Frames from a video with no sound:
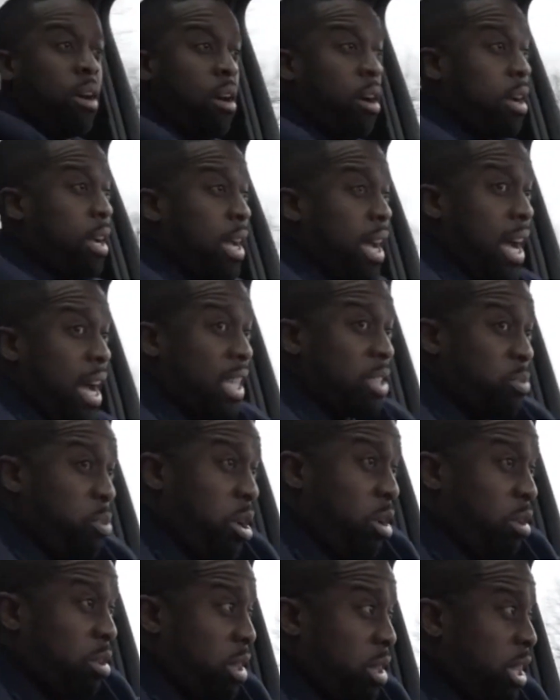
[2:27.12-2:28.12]
All right, guys,
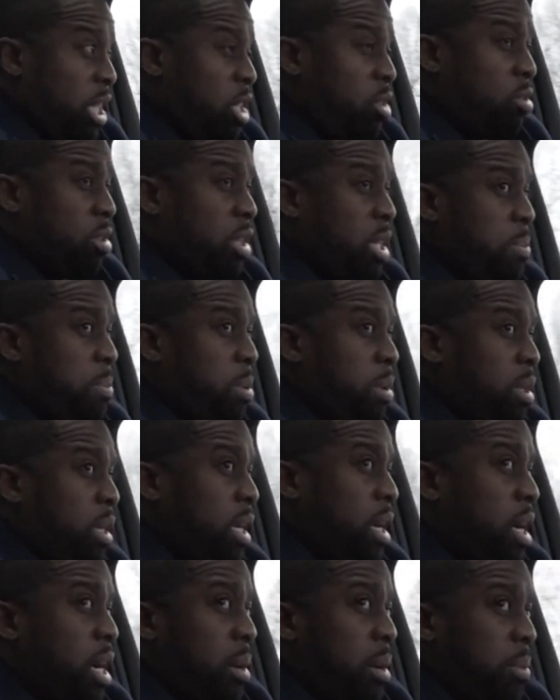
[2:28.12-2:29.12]
we are literally
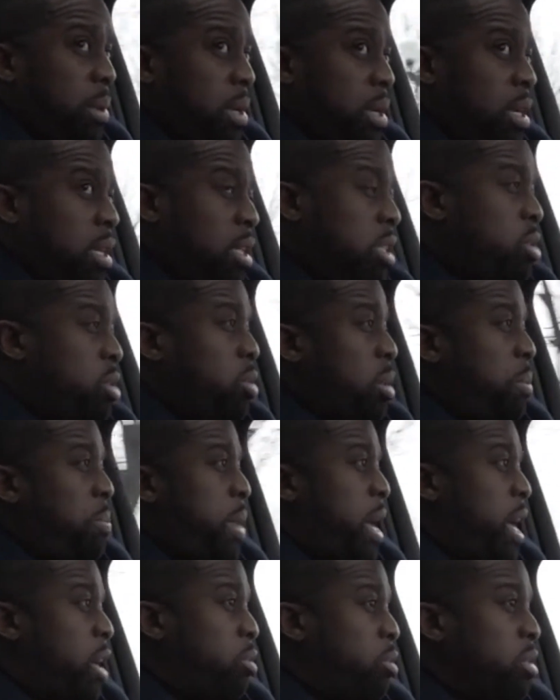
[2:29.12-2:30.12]
pulling up to a
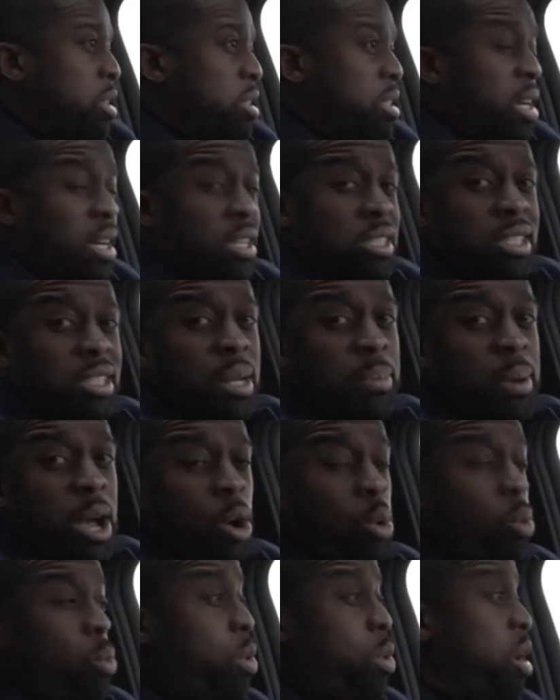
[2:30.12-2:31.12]
panel discussion
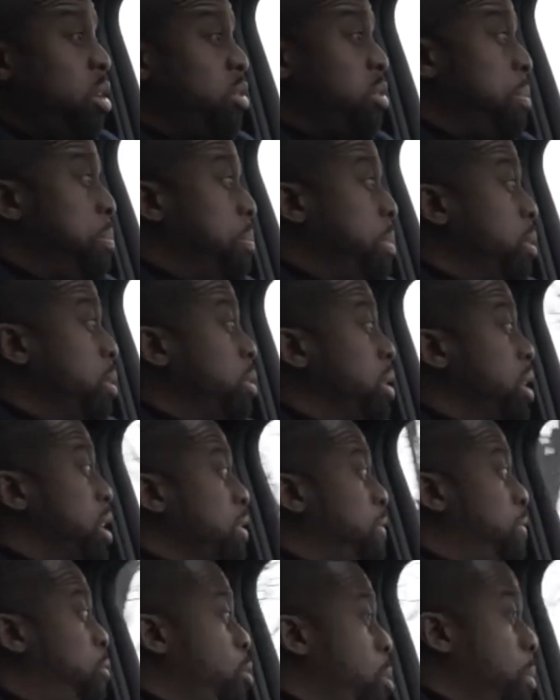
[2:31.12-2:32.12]
about wealth
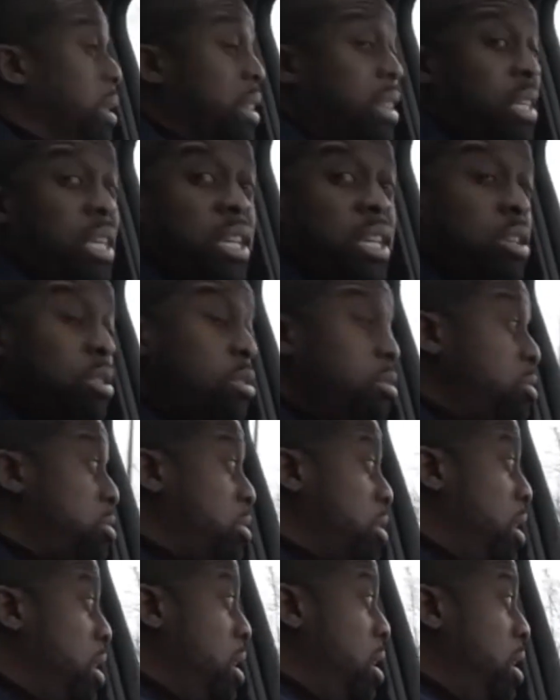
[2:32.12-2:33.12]
building for
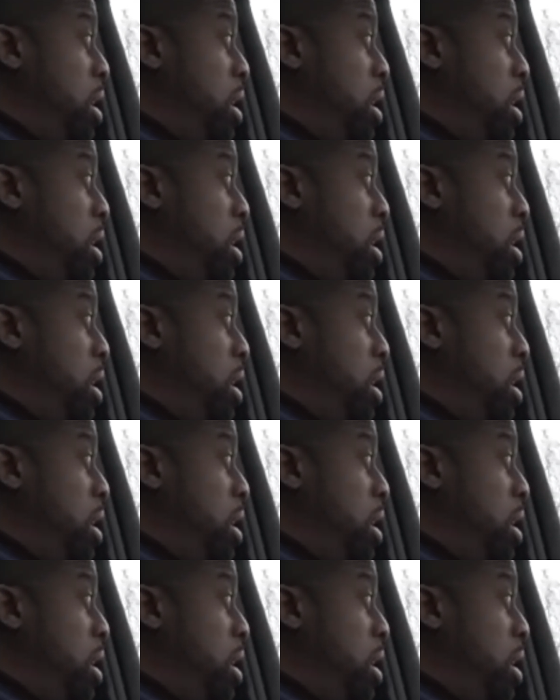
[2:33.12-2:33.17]
millennials.